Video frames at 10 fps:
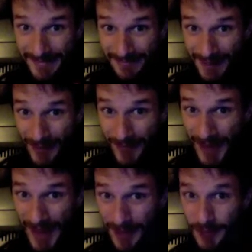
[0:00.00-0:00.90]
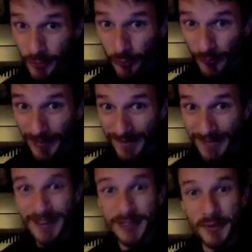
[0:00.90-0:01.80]
rather extraordinary
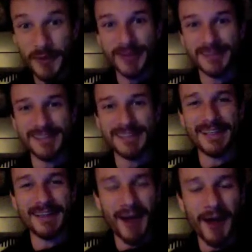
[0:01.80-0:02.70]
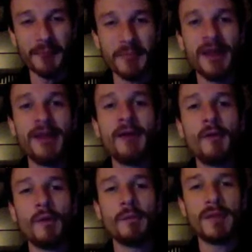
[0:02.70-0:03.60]
experiences that come
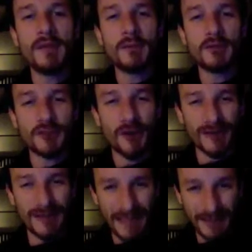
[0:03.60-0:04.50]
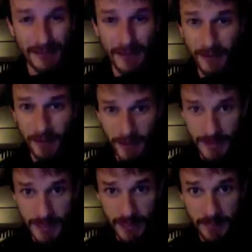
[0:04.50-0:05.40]
when people start living on a
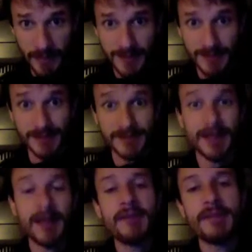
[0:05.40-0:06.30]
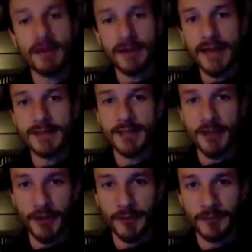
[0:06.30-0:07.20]
daily basis their yes and no.